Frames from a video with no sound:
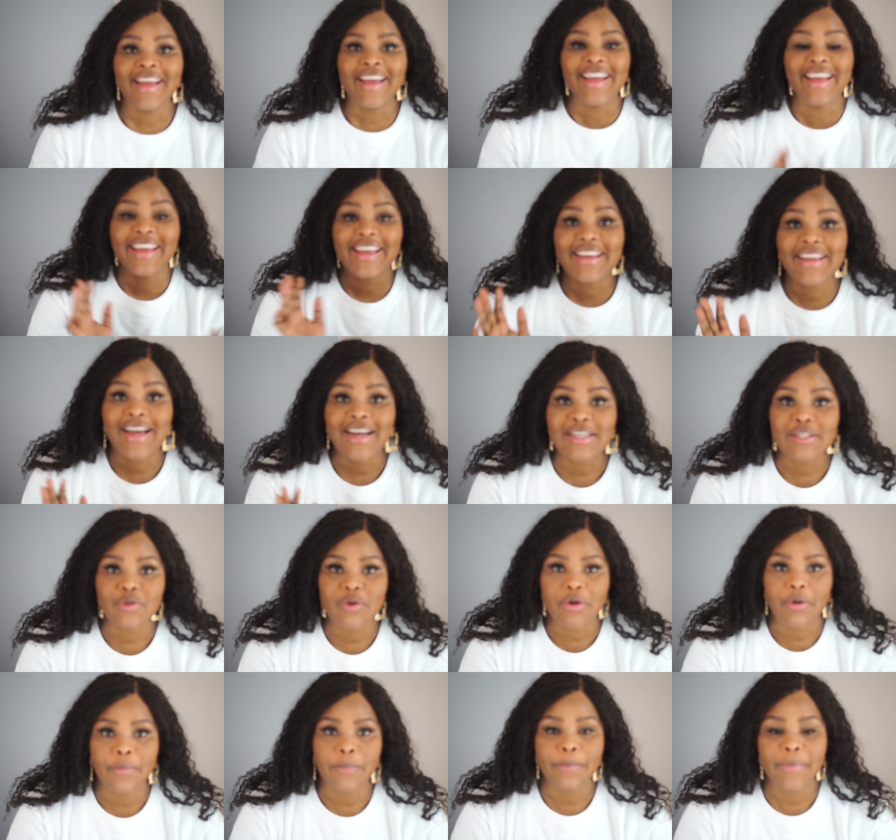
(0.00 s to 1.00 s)
Hey guys,
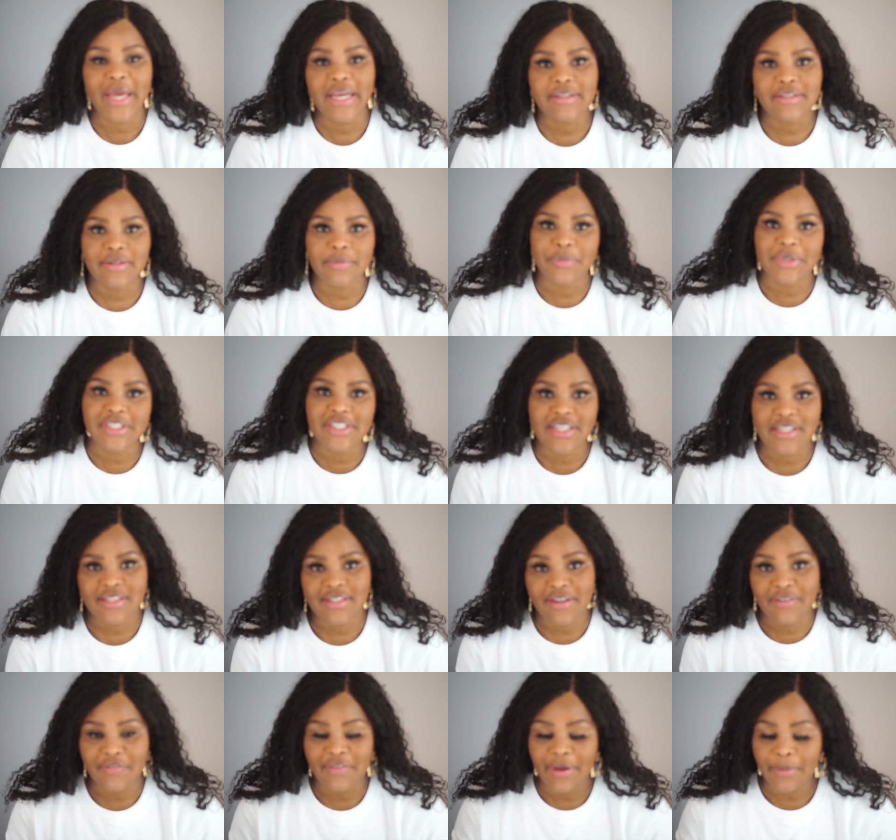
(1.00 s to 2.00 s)
welcome back to the
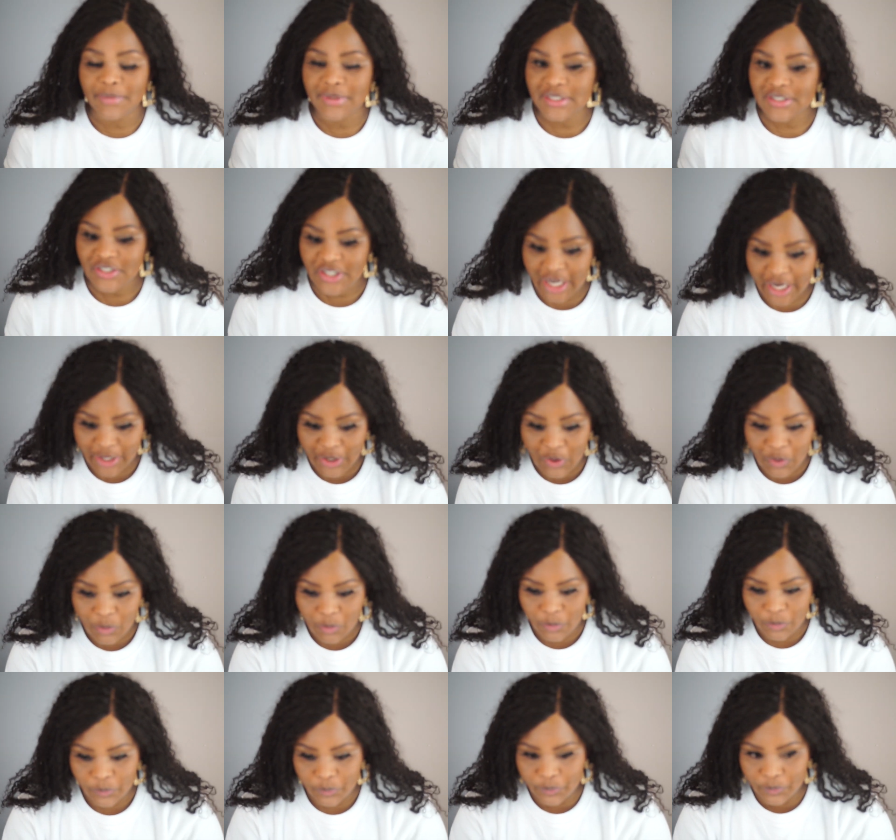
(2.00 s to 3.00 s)
Majestic Family
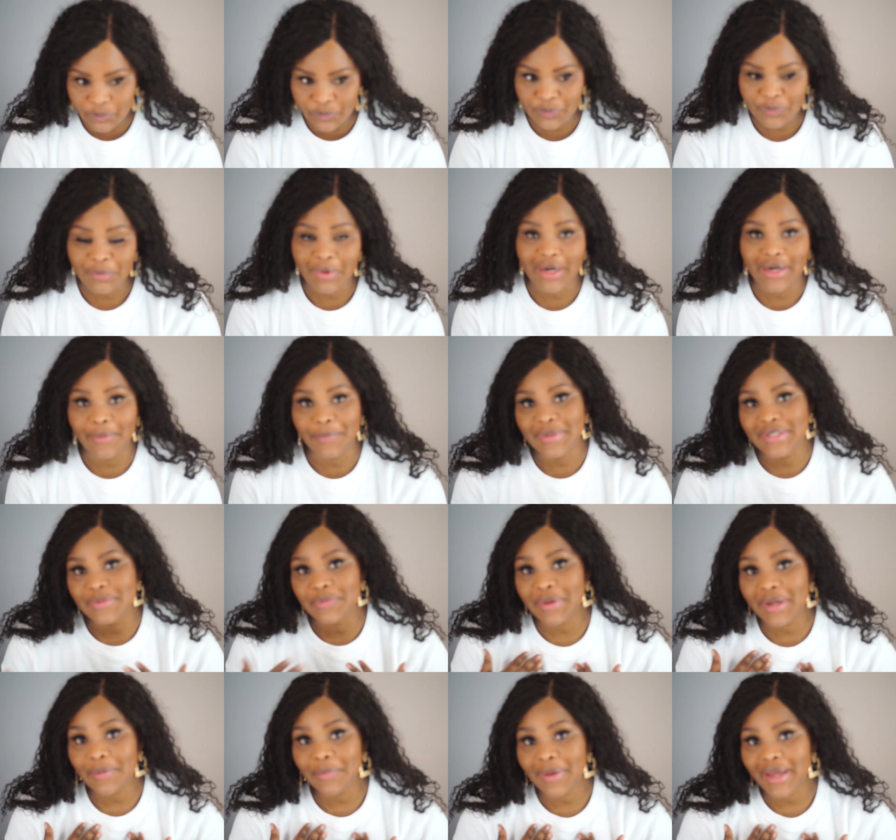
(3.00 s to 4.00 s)
Channel. My name is
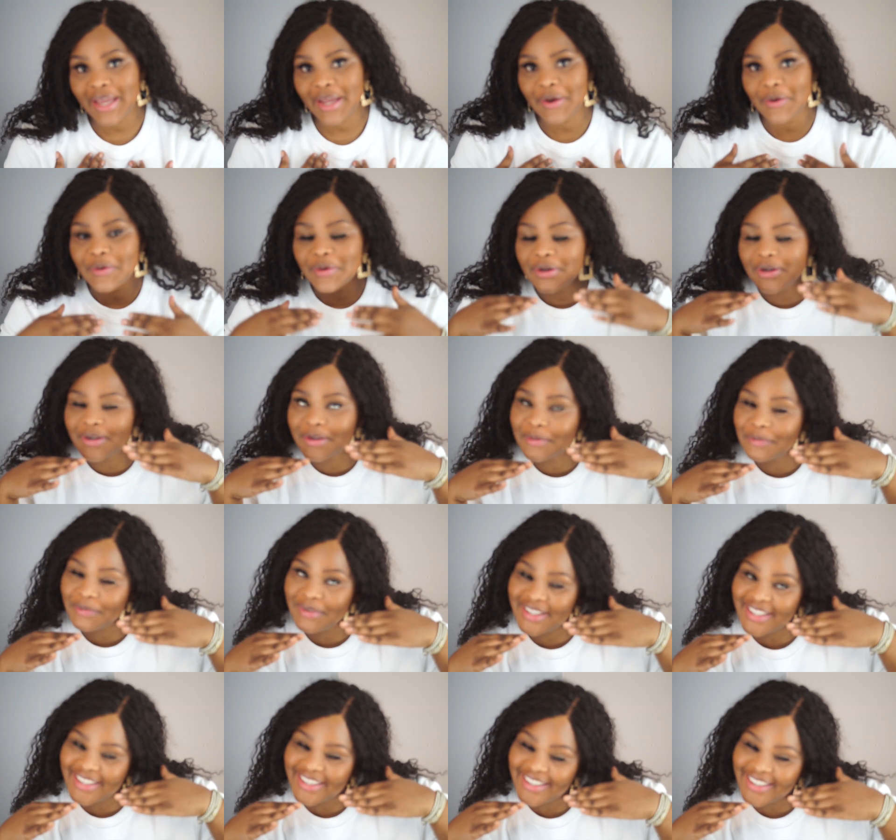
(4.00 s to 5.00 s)
Benamay, or
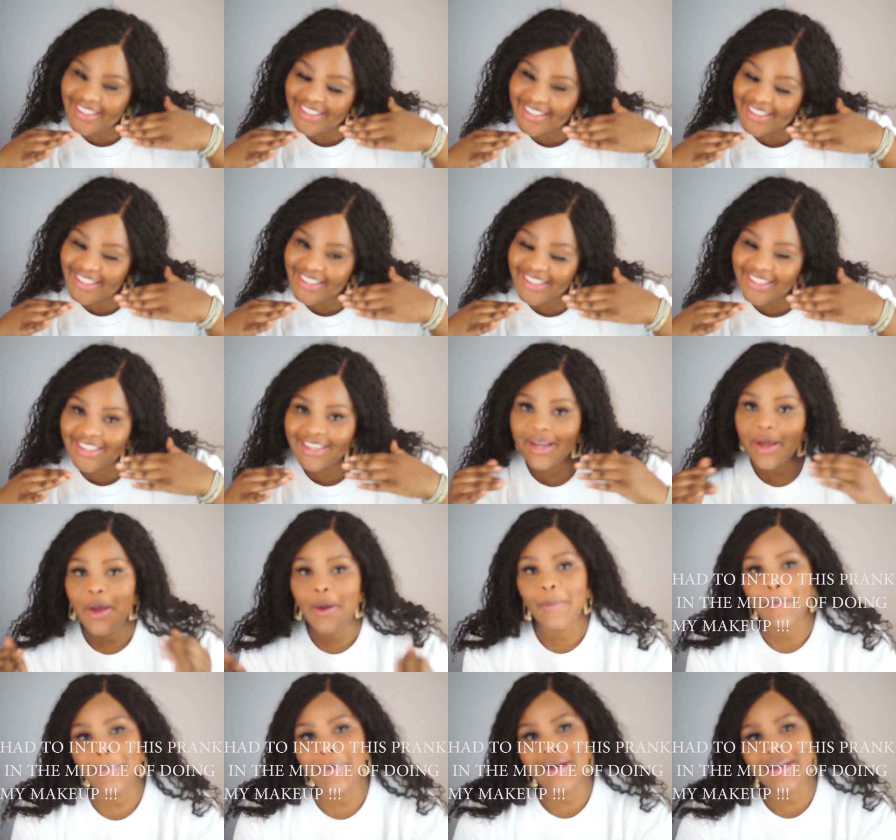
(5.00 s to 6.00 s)
me.
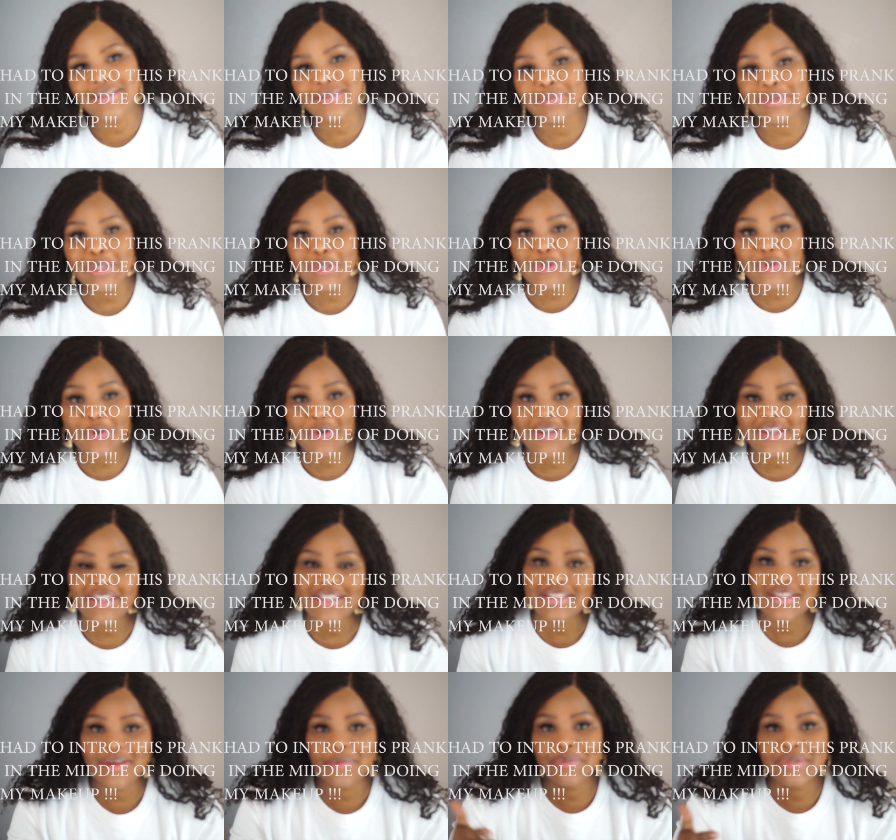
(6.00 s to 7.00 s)
My husband Jory
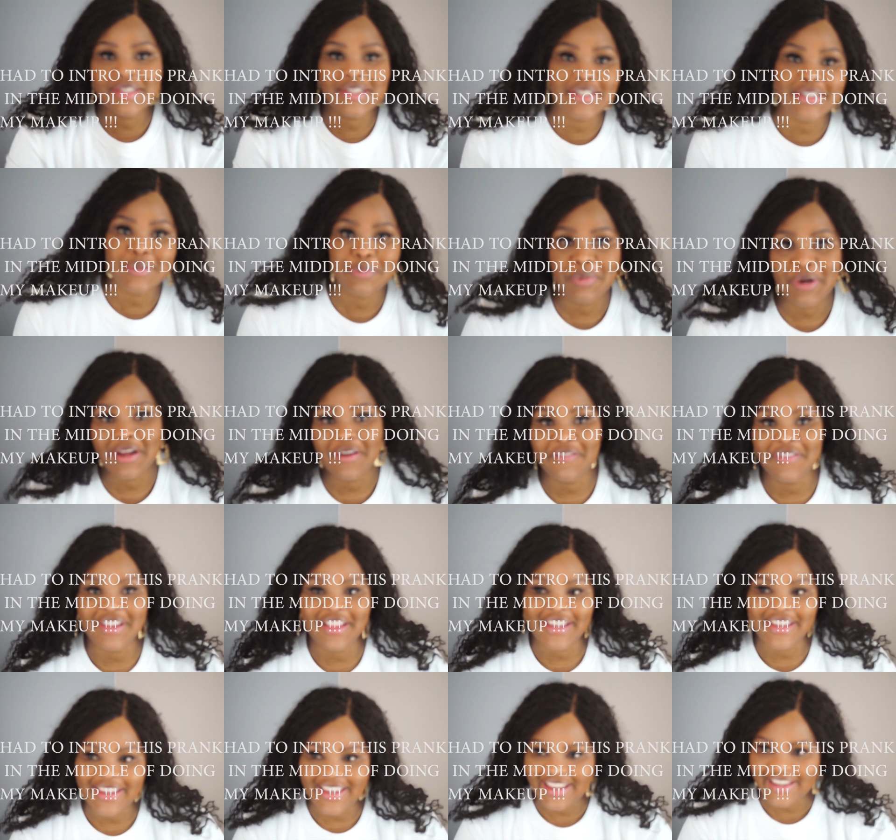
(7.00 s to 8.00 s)
is upstairs praying for
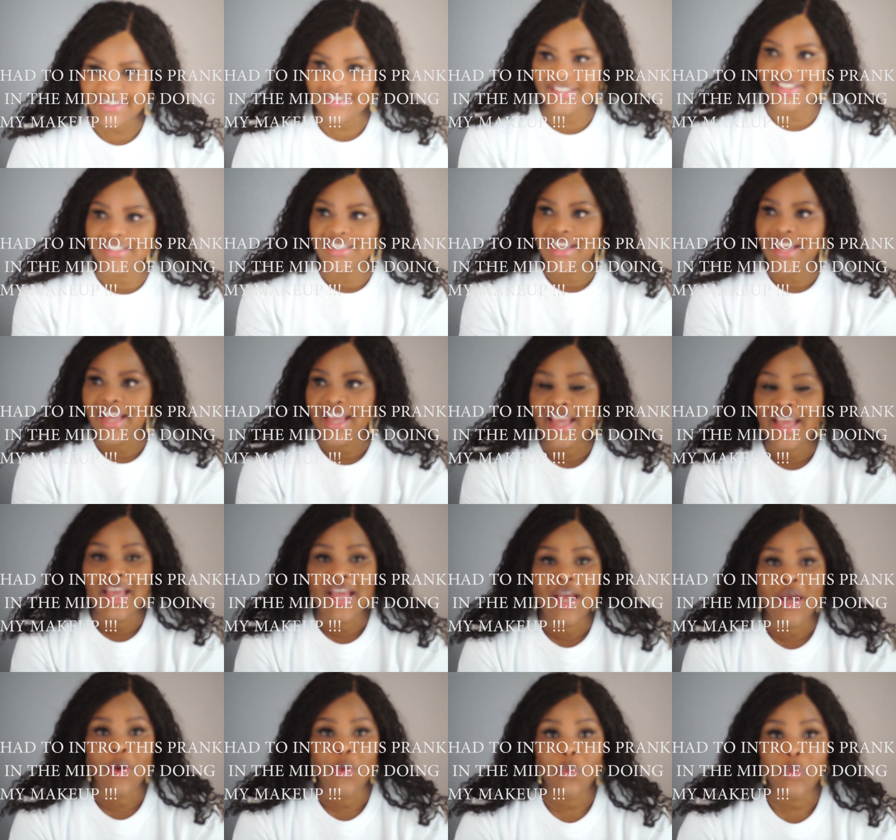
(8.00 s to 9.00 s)
the kids.
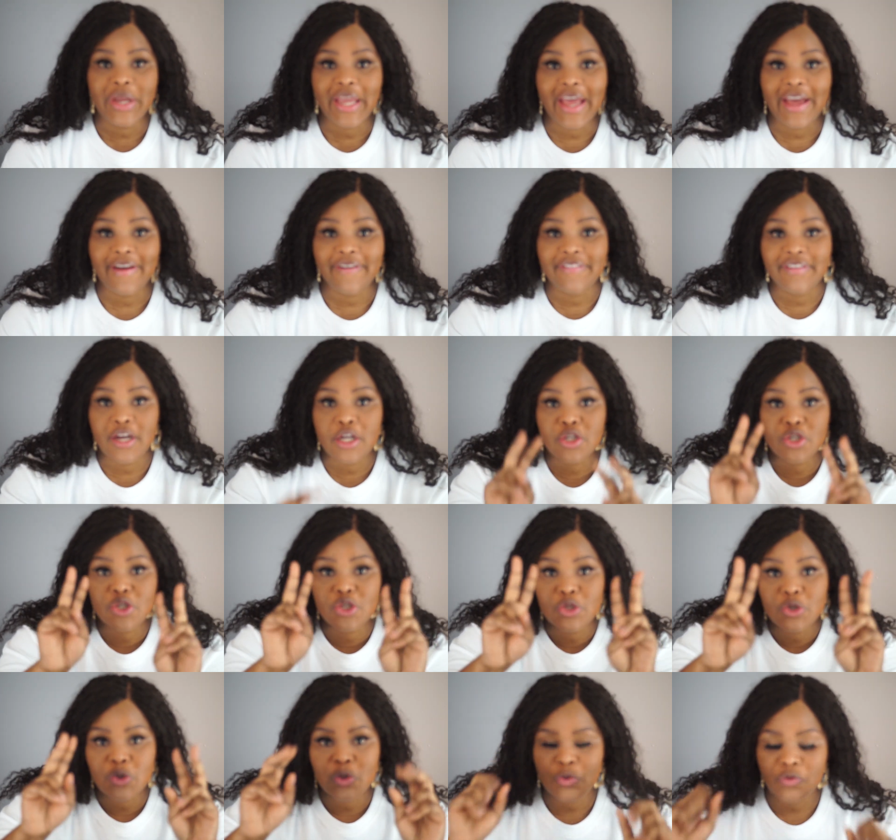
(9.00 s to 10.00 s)
We have
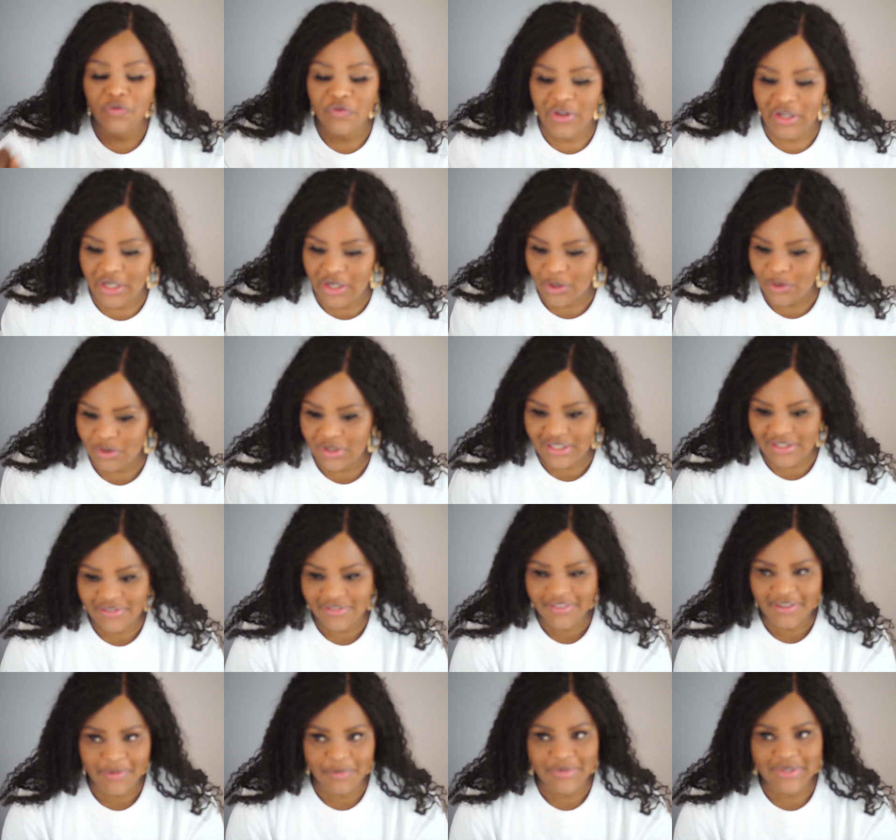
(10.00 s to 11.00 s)
two videos to
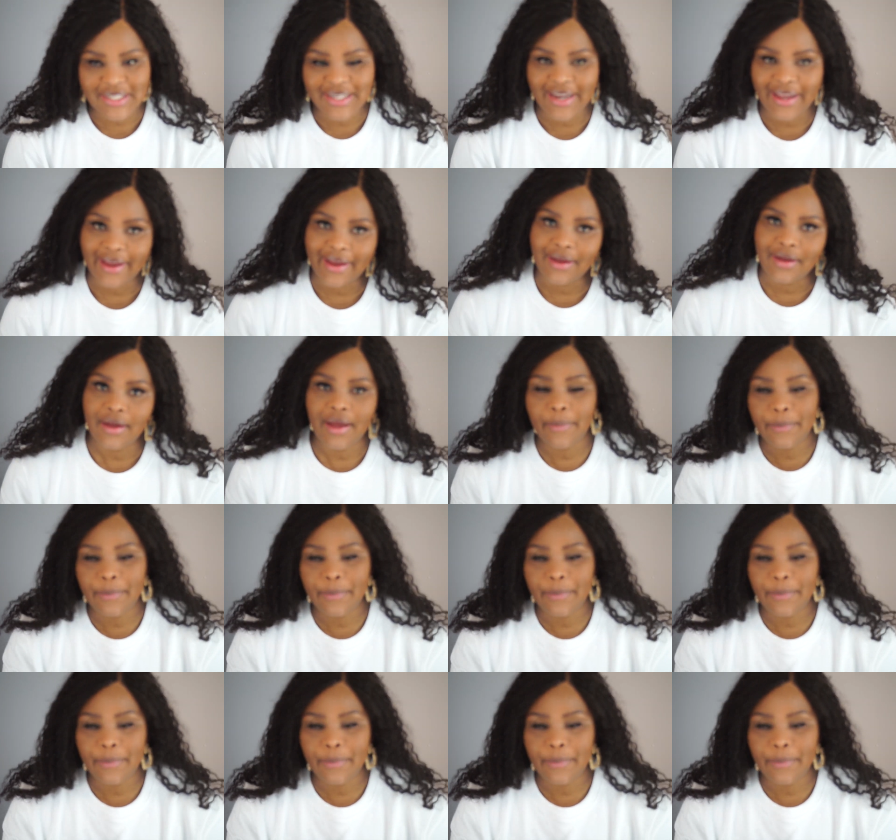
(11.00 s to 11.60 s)
film today.